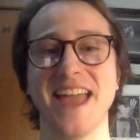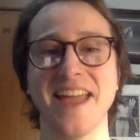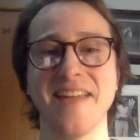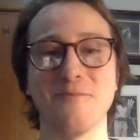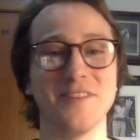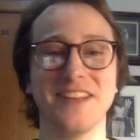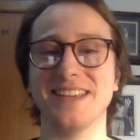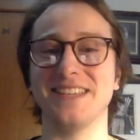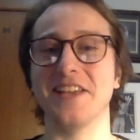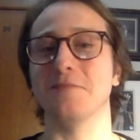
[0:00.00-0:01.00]
And one of the
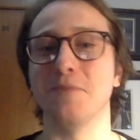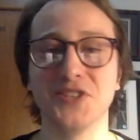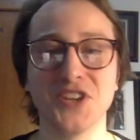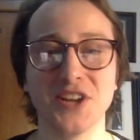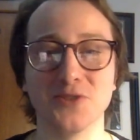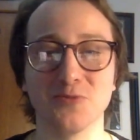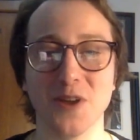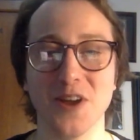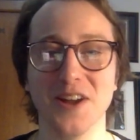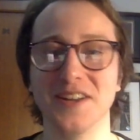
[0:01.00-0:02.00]
guys takes a piss on his
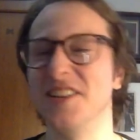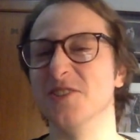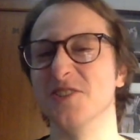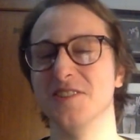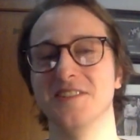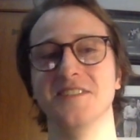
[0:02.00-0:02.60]
rug, and he goes,